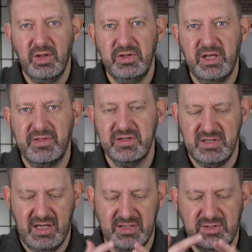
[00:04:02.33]
you get this
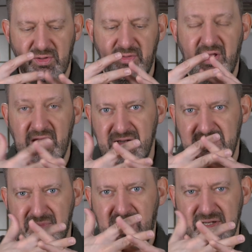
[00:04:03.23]
nice sort of
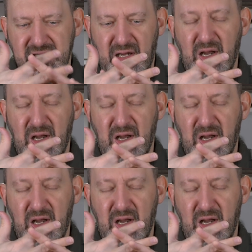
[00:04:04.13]
intermeshed